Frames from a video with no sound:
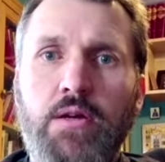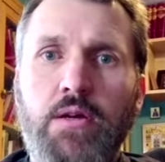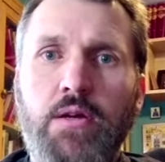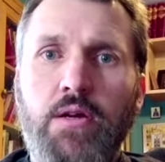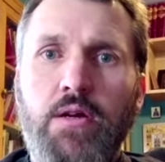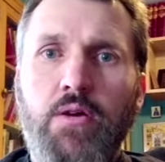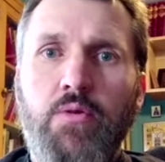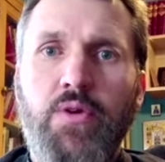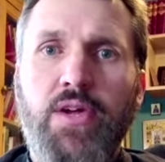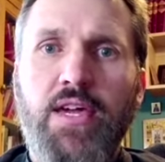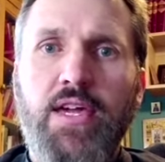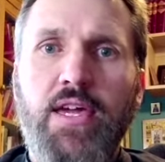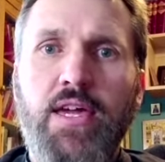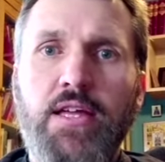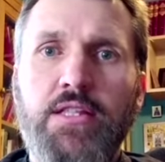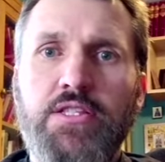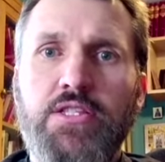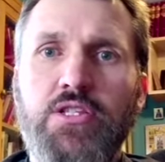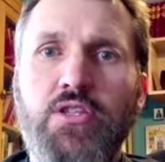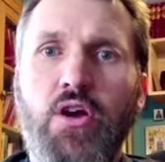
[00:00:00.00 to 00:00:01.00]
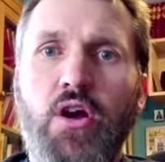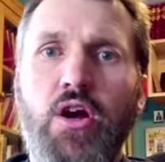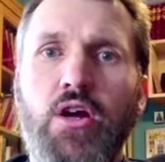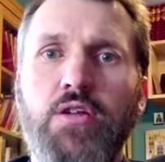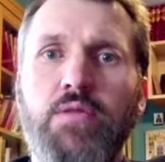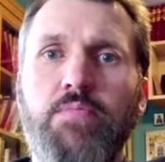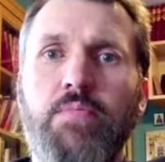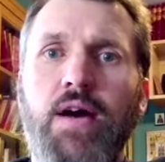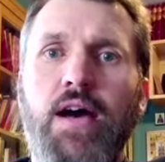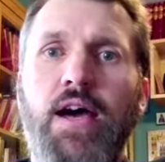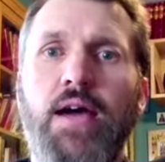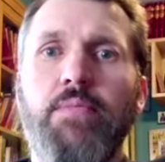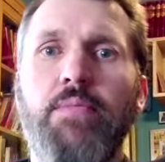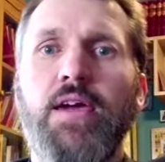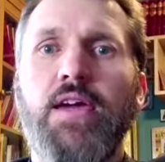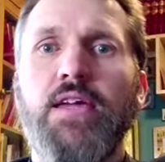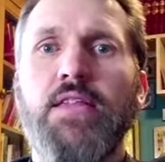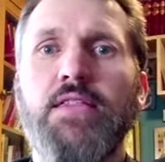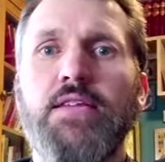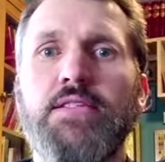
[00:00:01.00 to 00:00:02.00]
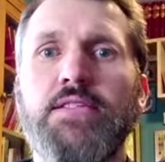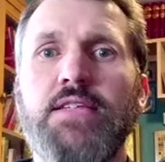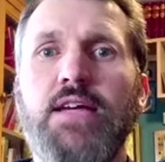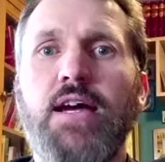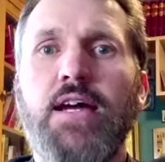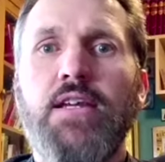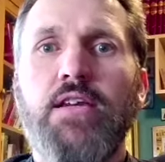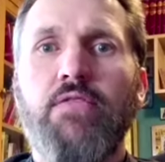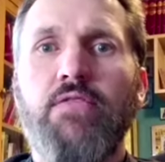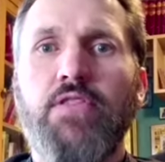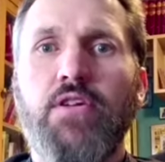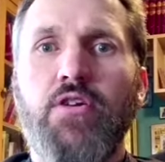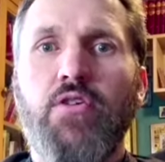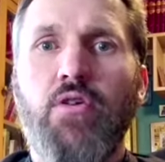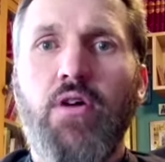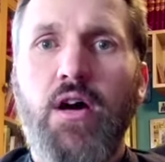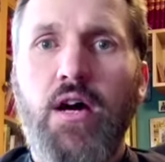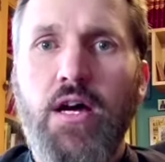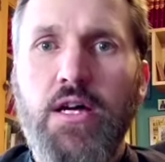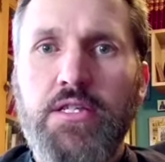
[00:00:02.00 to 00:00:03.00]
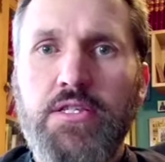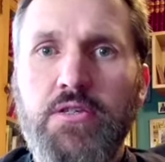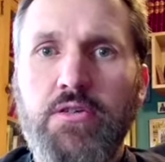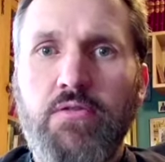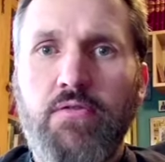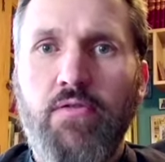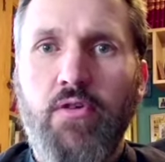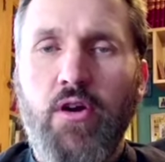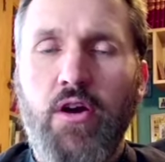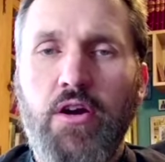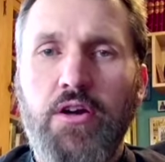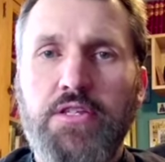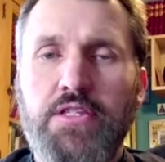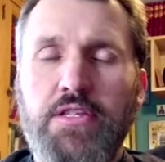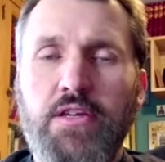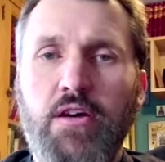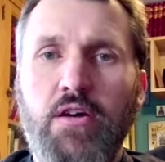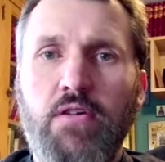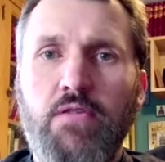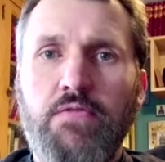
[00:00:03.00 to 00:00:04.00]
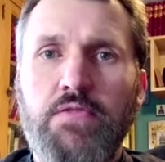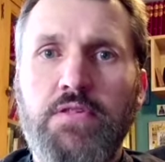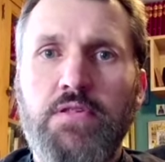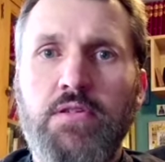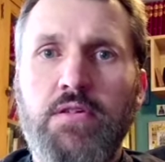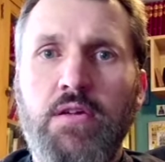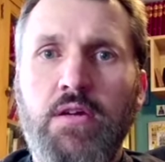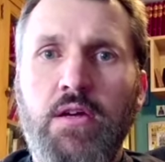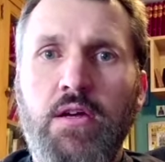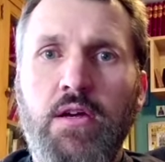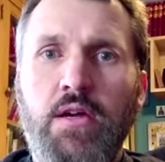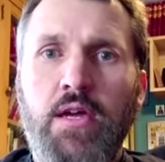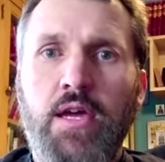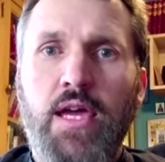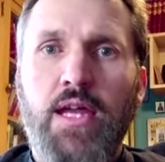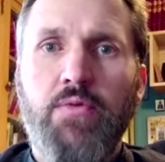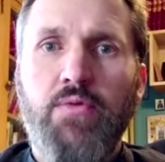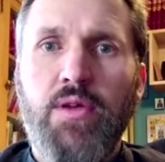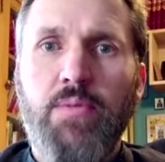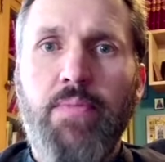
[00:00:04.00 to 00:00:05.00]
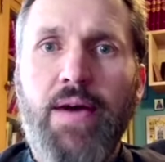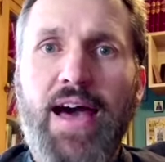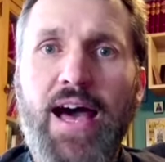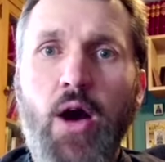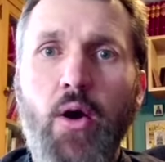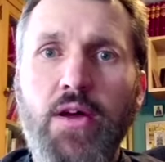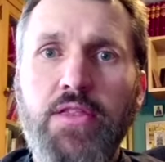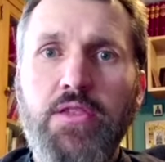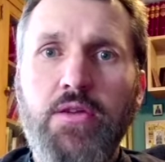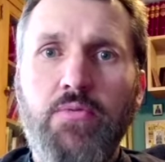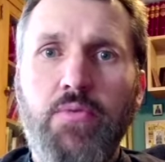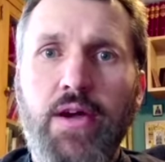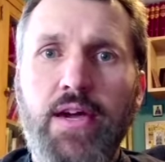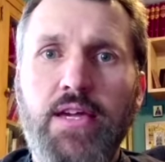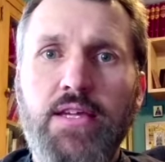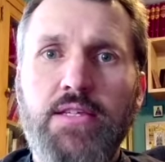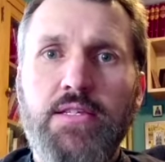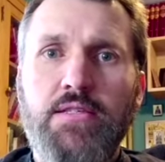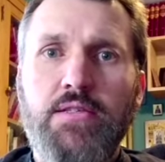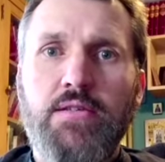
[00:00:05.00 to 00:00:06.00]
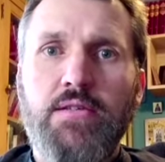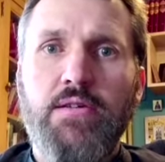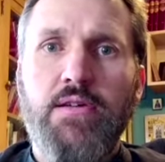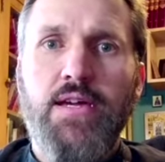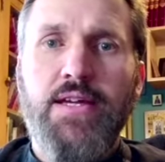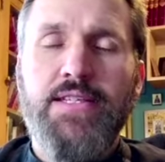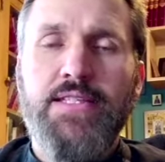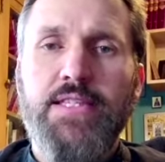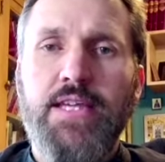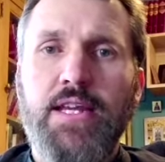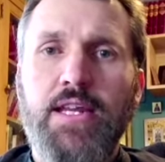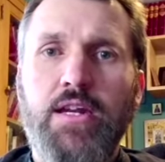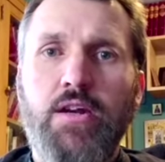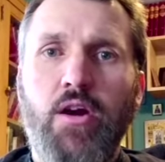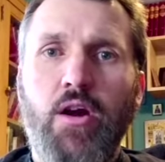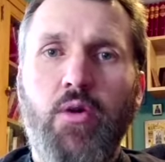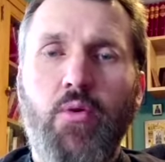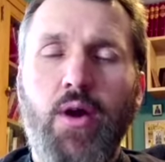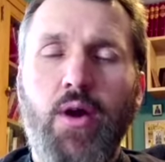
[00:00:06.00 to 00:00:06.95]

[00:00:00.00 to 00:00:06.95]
we again start by making the sign of the cross over ourselves. And we bow at the waist, extending our right